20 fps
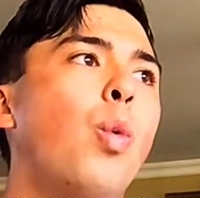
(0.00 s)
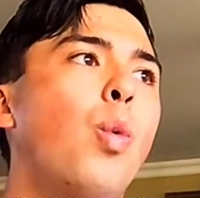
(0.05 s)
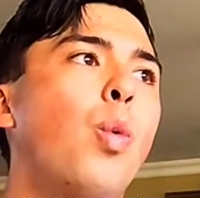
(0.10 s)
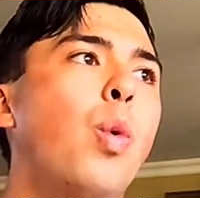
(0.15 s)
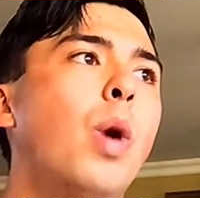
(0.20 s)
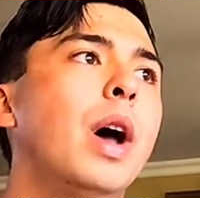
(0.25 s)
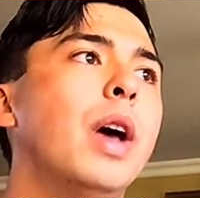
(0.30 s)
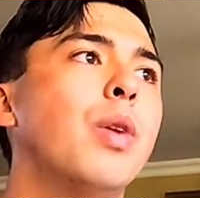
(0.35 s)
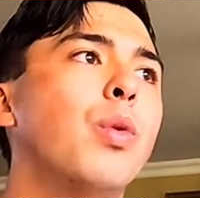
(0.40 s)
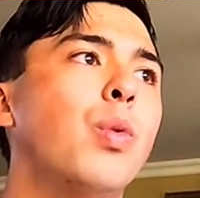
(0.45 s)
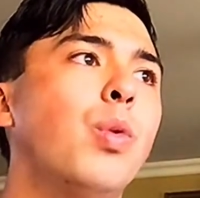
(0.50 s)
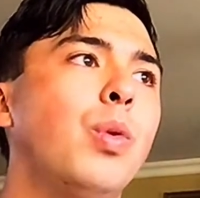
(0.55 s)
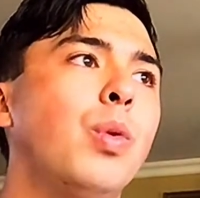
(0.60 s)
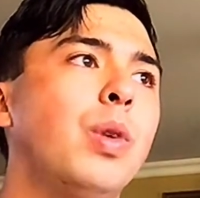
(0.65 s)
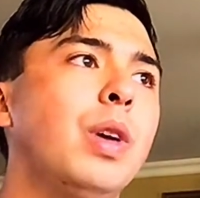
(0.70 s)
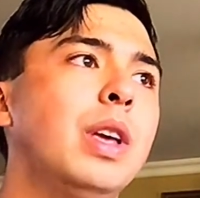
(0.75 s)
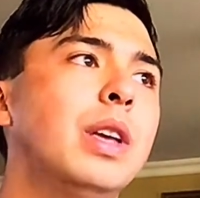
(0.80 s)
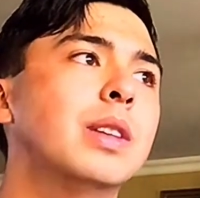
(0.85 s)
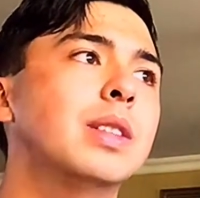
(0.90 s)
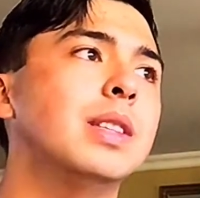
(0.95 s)
what
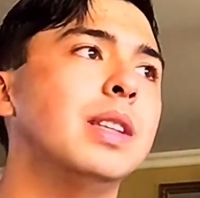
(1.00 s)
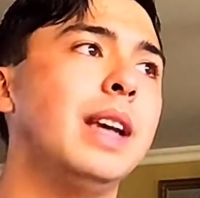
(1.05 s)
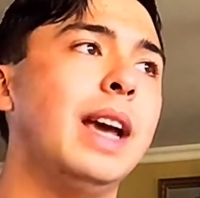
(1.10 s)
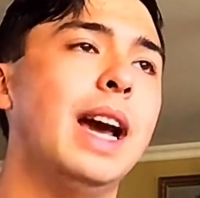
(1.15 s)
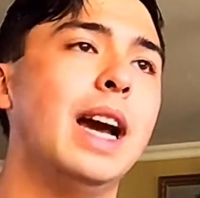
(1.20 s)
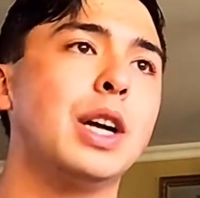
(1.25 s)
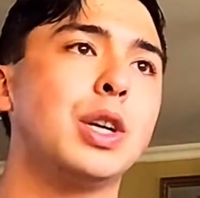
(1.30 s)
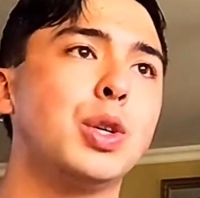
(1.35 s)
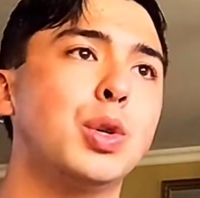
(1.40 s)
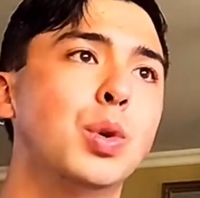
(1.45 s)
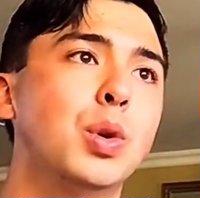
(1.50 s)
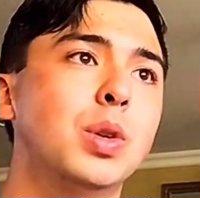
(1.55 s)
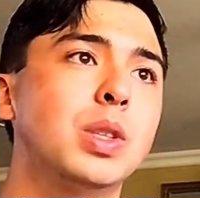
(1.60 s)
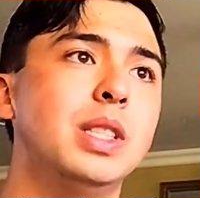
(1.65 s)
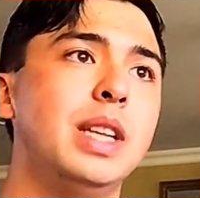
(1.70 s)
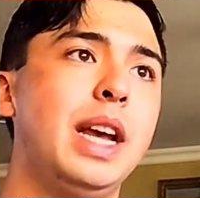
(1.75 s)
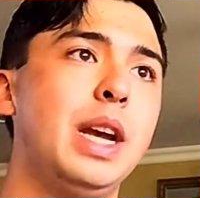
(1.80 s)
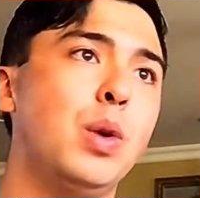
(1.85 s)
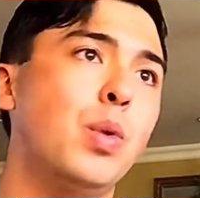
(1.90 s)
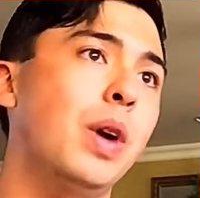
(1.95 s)
is the actual
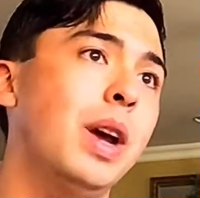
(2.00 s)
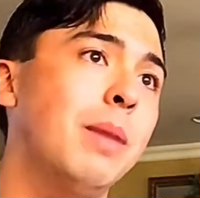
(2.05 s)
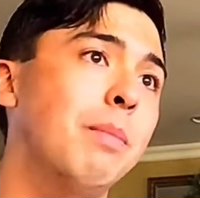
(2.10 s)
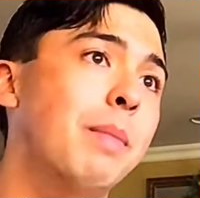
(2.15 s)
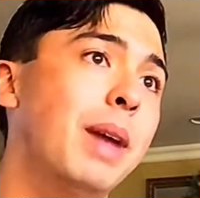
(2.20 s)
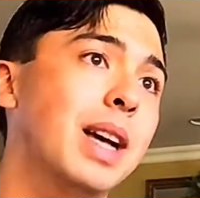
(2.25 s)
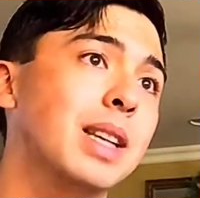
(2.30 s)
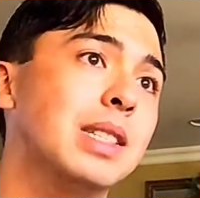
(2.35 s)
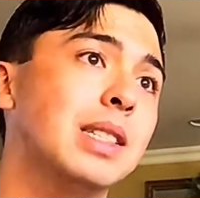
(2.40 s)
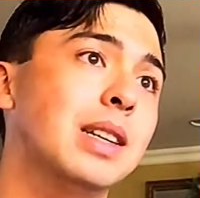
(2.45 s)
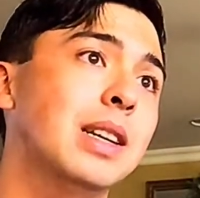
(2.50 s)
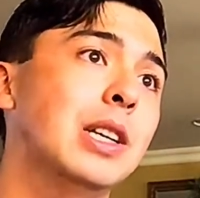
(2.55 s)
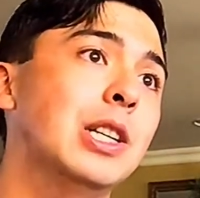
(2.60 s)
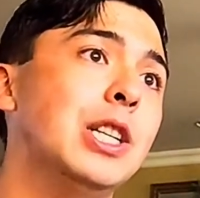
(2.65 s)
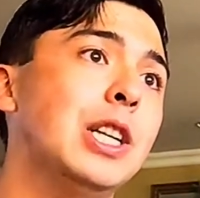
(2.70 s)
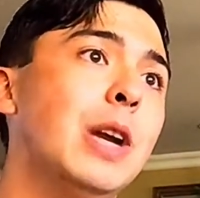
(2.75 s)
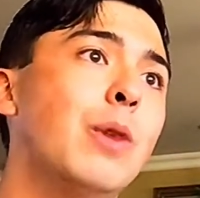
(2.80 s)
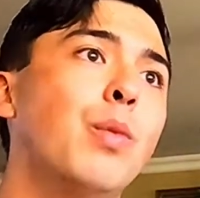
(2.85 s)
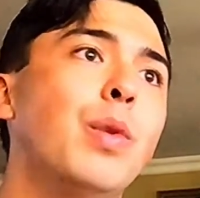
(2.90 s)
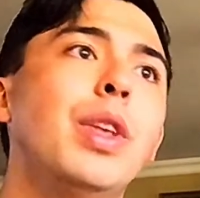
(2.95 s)
takeaway
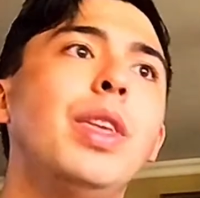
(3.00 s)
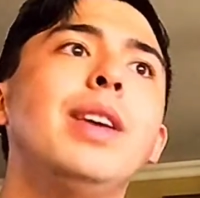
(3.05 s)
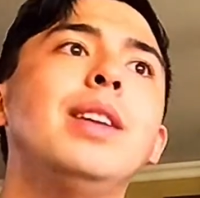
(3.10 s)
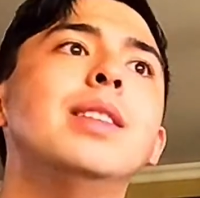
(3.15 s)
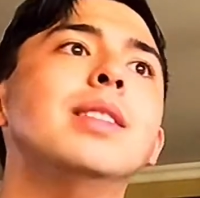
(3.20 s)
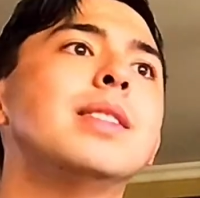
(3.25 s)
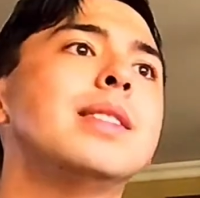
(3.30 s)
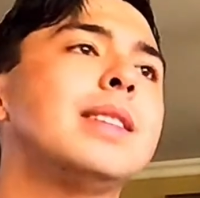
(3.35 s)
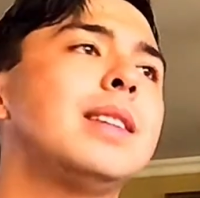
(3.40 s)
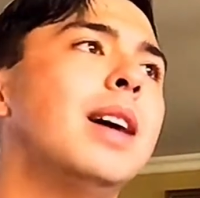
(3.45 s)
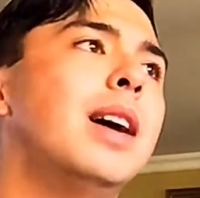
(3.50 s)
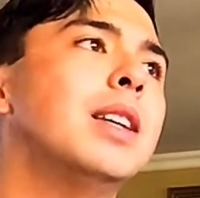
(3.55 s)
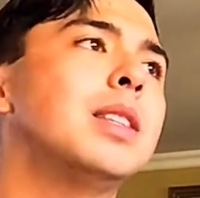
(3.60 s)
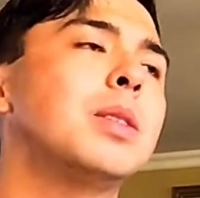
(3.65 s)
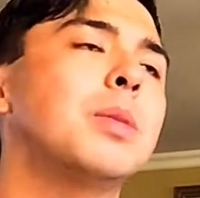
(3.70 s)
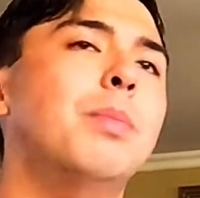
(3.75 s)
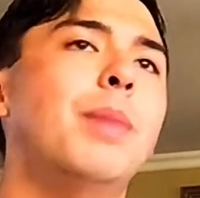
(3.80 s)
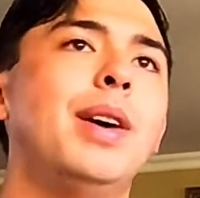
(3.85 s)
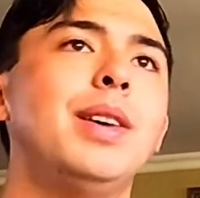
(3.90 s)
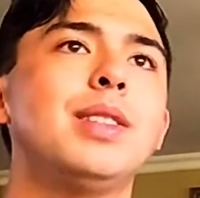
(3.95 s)
message and really discuss
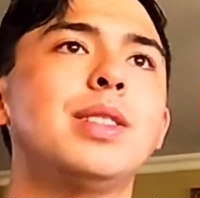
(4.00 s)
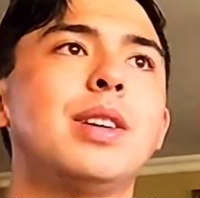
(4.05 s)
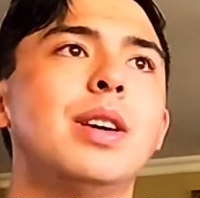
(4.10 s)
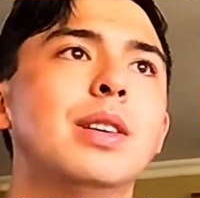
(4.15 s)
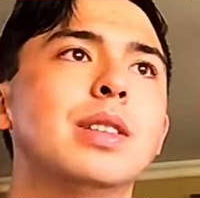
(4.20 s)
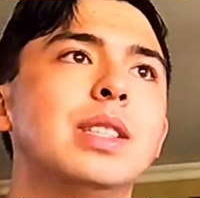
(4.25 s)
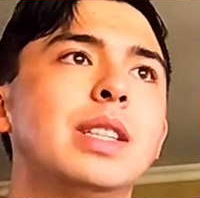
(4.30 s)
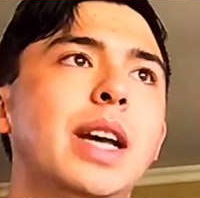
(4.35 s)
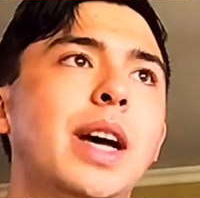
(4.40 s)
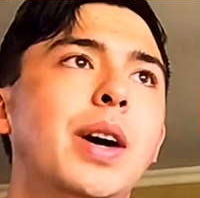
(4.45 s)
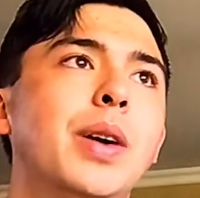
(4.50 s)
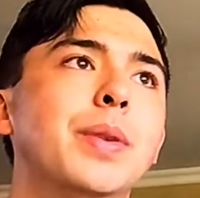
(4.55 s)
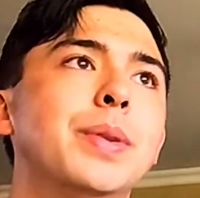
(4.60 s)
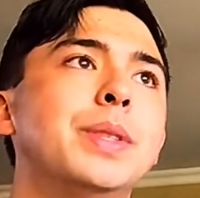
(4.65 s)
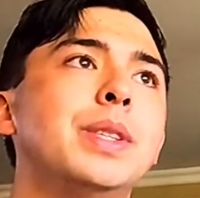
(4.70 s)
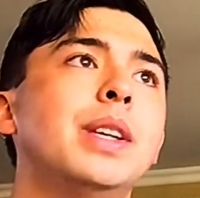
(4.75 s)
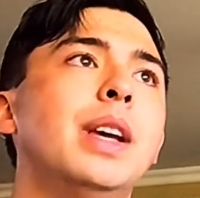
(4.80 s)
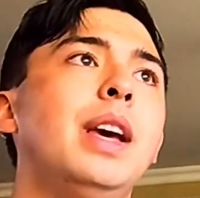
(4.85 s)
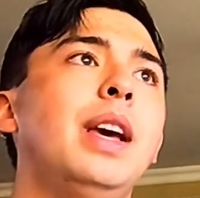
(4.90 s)
amongst ourselves